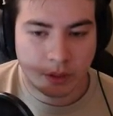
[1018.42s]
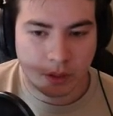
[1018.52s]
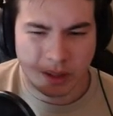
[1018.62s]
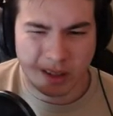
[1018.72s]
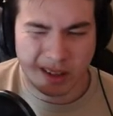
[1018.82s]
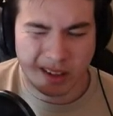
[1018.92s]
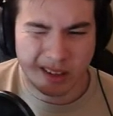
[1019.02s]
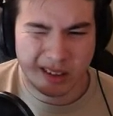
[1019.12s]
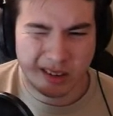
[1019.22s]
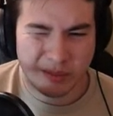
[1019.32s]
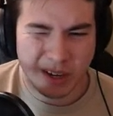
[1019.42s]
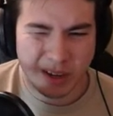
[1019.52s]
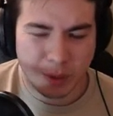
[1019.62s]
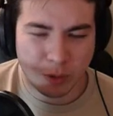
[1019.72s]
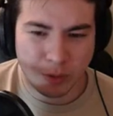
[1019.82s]
There might
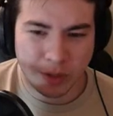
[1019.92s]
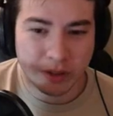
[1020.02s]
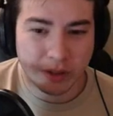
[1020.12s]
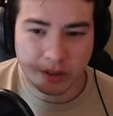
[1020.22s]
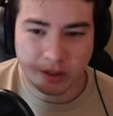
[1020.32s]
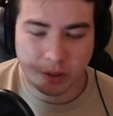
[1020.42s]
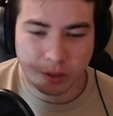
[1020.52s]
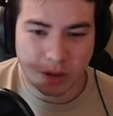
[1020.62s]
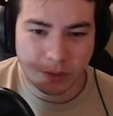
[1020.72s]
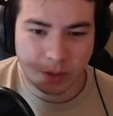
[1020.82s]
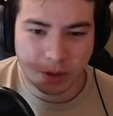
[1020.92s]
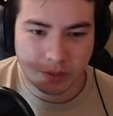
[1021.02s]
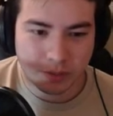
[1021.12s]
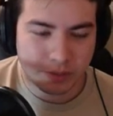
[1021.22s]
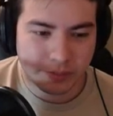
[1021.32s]
not be room in Swordcraft for it
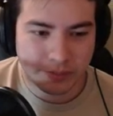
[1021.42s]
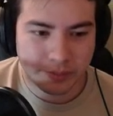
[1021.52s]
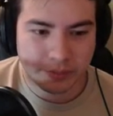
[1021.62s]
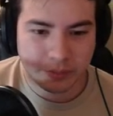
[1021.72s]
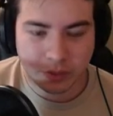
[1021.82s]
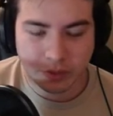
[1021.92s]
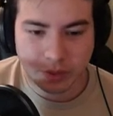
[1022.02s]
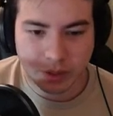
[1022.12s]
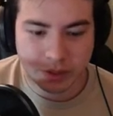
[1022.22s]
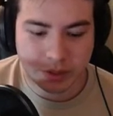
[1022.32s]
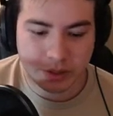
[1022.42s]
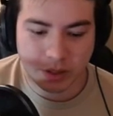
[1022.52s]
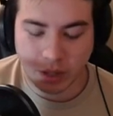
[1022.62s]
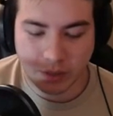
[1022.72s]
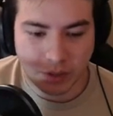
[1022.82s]
because
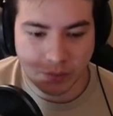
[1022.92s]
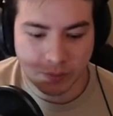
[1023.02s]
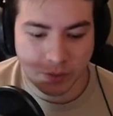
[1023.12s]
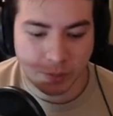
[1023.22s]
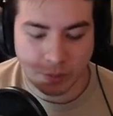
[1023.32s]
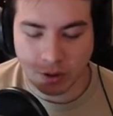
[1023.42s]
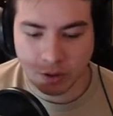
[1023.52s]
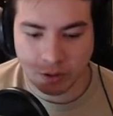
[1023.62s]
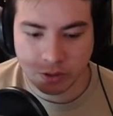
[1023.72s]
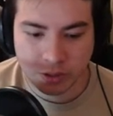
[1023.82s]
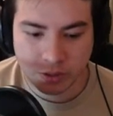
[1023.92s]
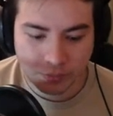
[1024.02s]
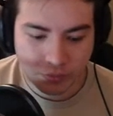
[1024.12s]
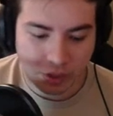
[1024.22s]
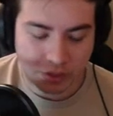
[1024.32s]
they have to fit Mars,
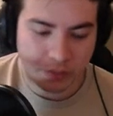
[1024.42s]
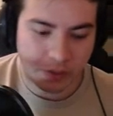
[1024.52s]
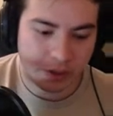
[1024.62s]
they have to fit